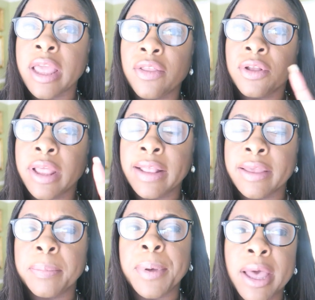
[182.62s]
together
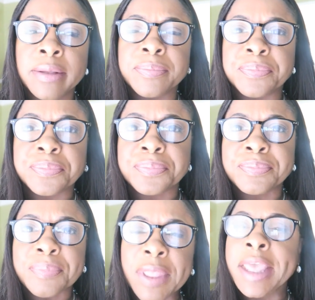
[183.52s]
lately, but
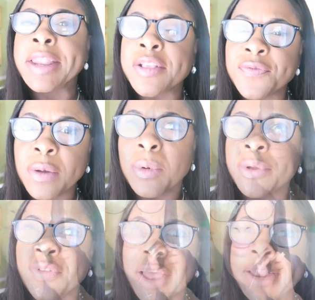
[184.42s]
it is fun when
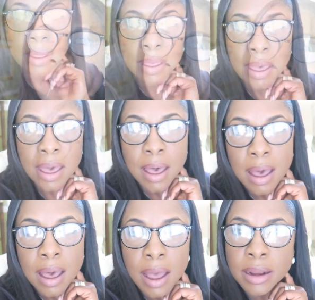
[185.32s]
we fly together.
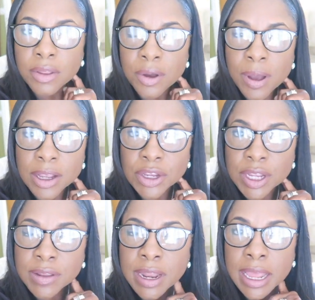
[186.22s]
Another
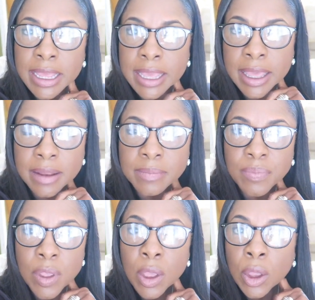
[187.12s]
question that I get,
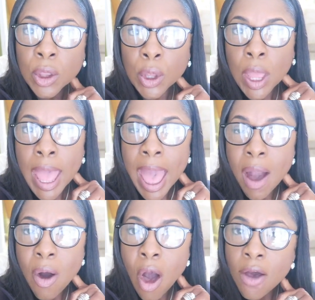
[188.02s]

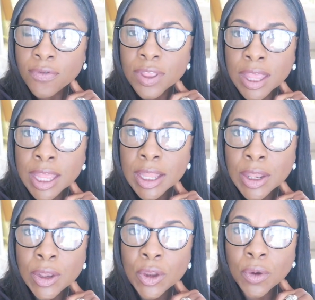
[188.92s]
how
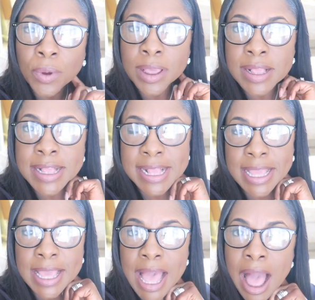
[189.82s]
often do we
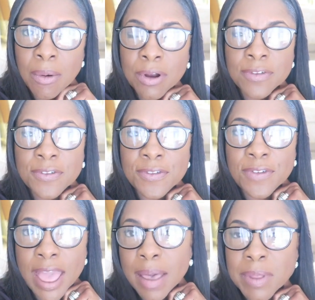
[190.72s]
see our
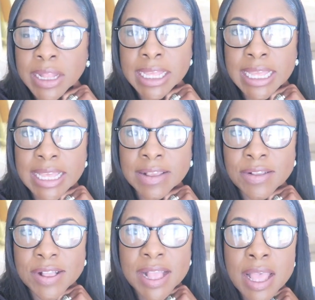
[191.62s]

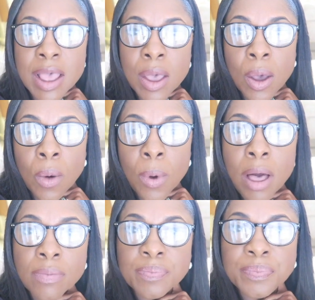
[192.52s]
families?
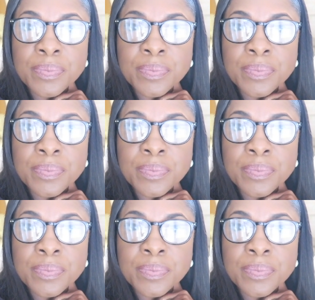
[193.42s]
Well,